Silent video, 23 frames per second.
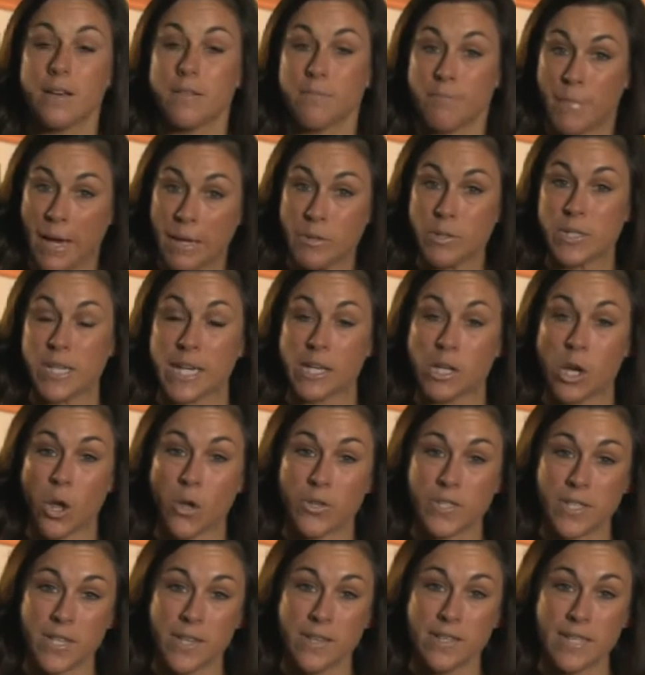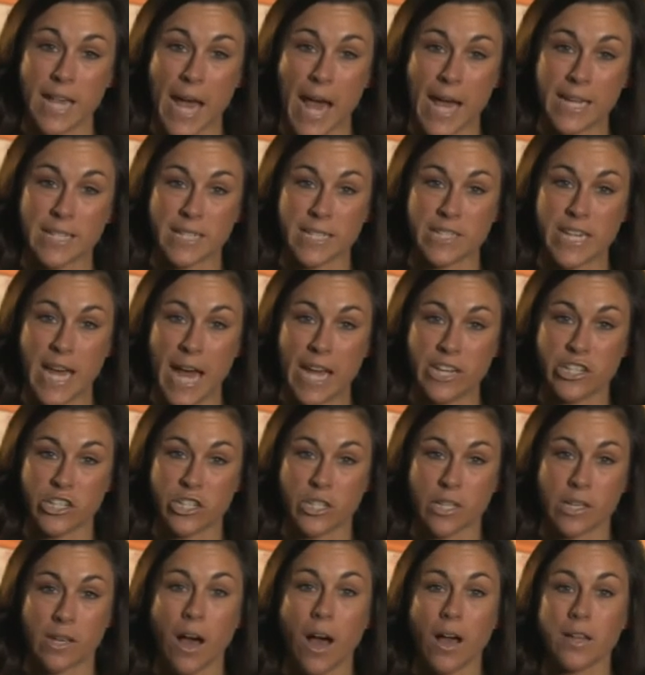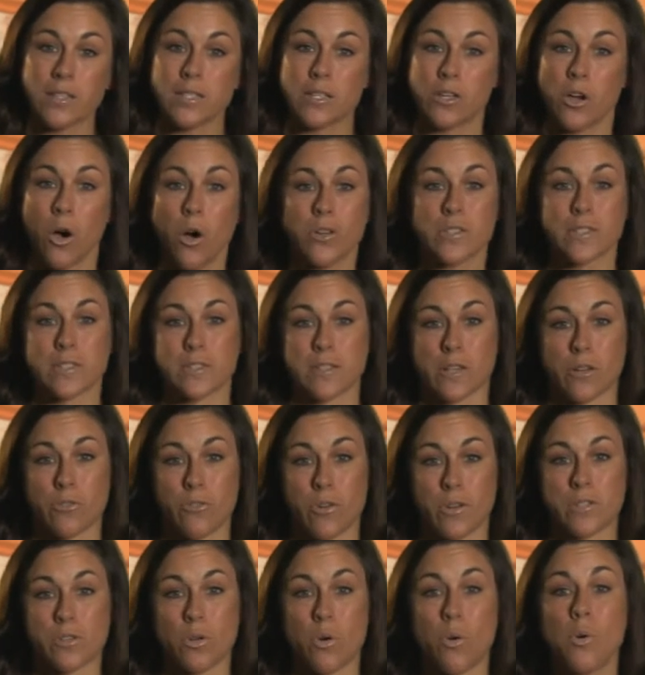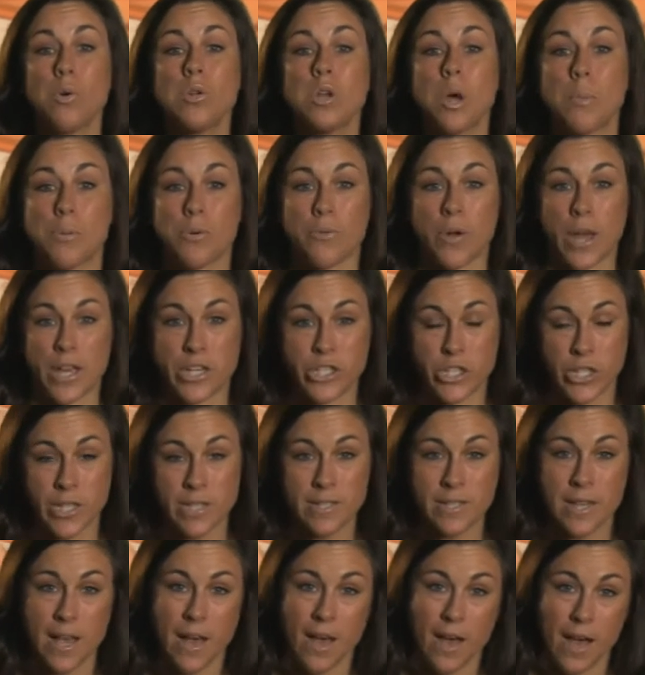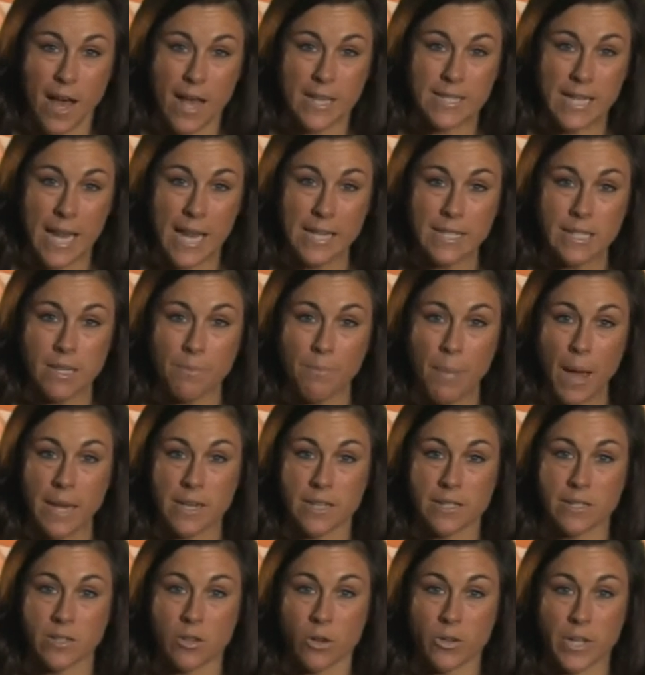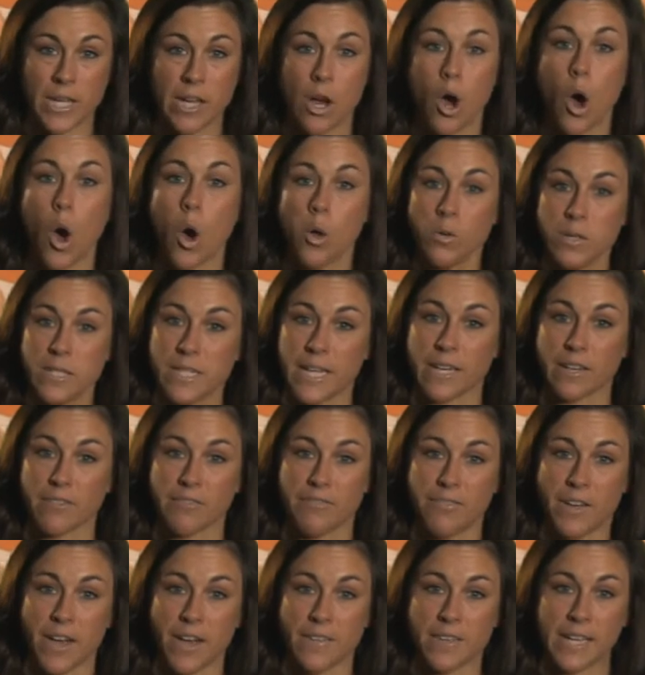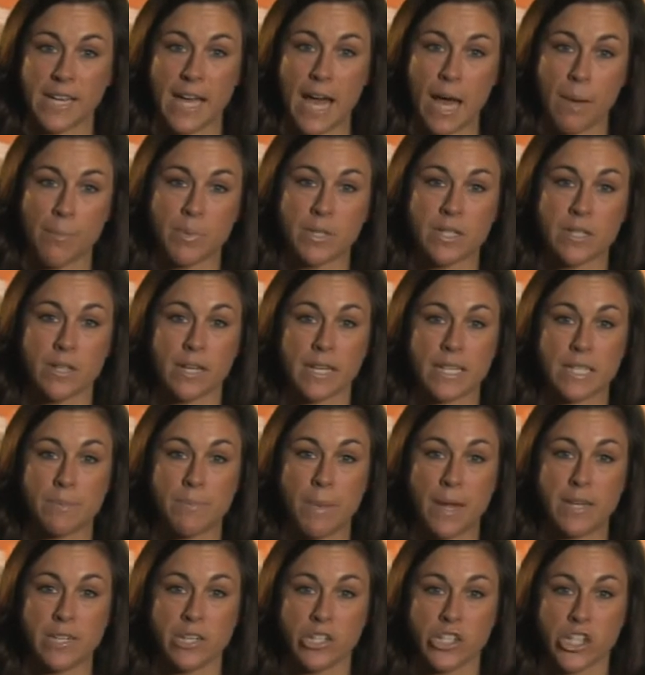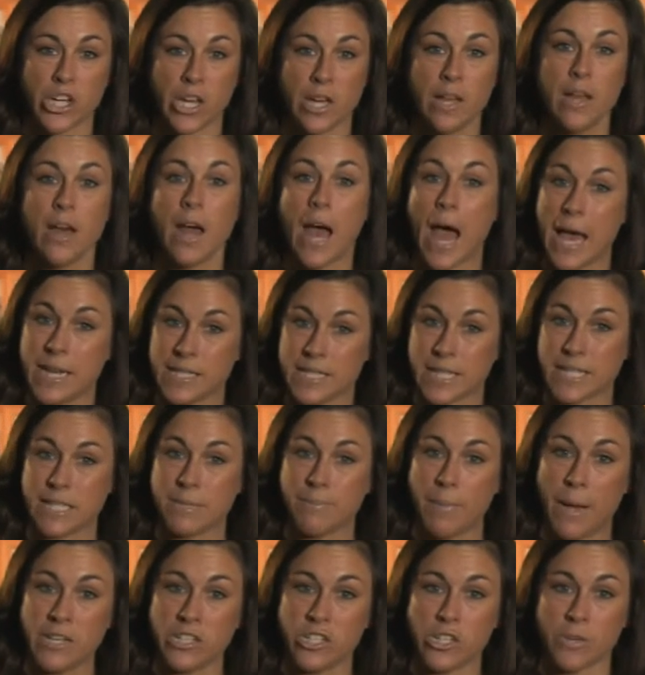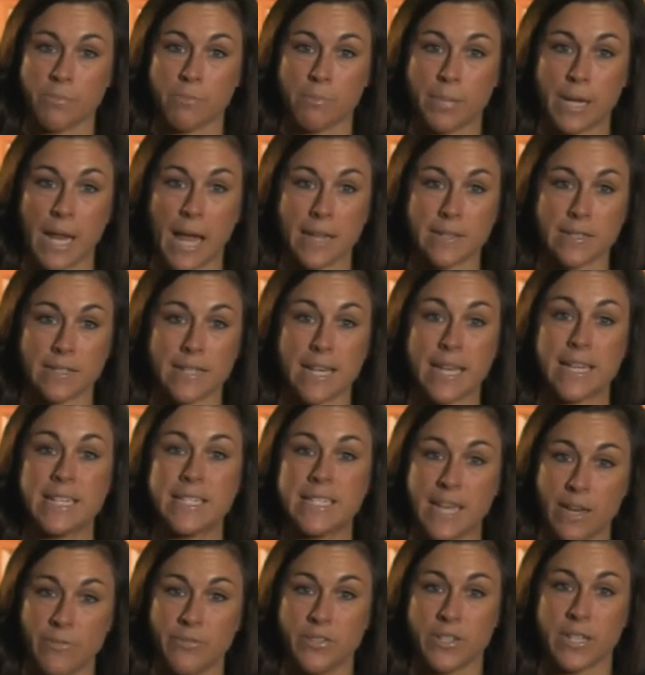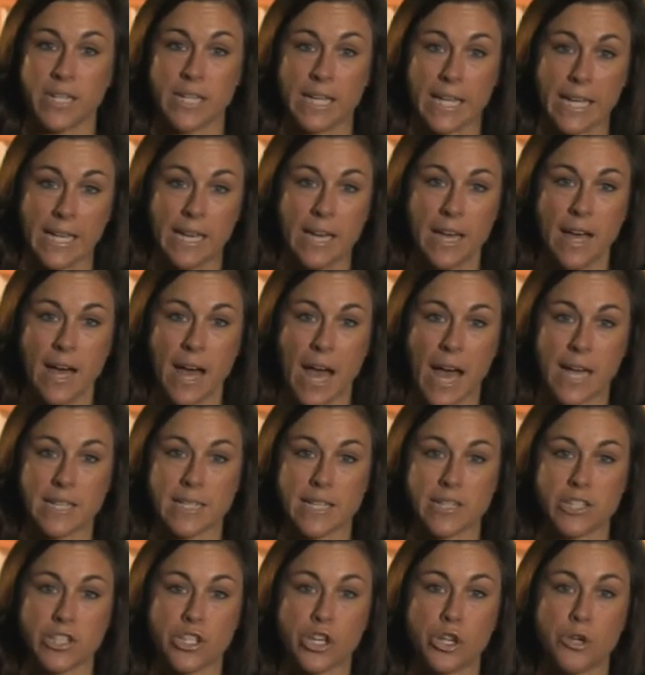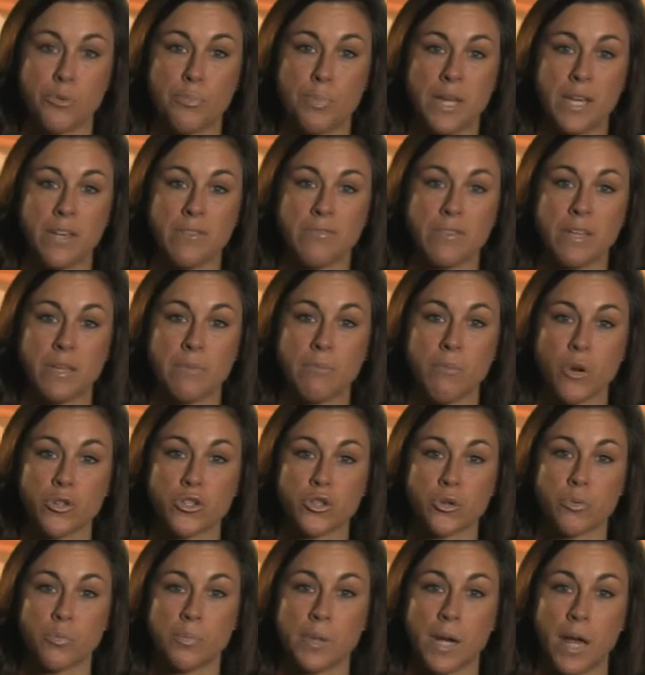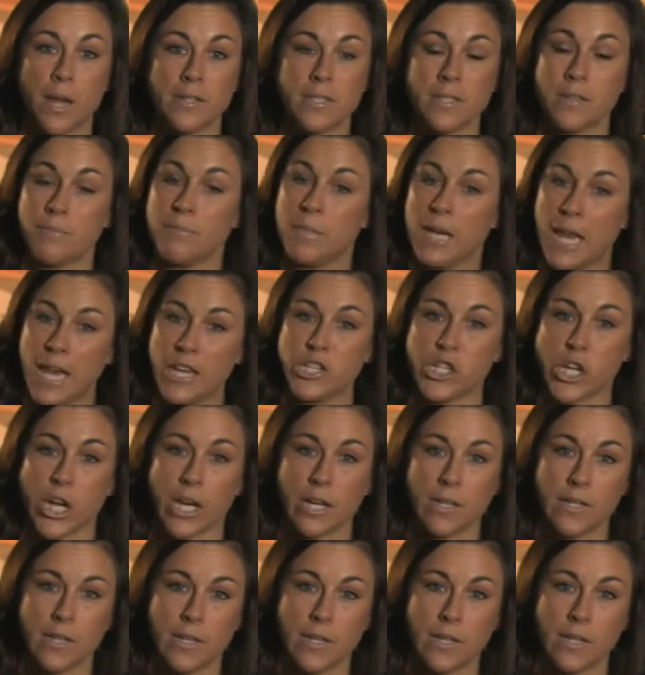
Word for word: Mounting losses and a dash to cut costs across all operations has led to Panasonic halting further capital expenditure and expansion plans indefinitely at its new PV module plant in Malaysia.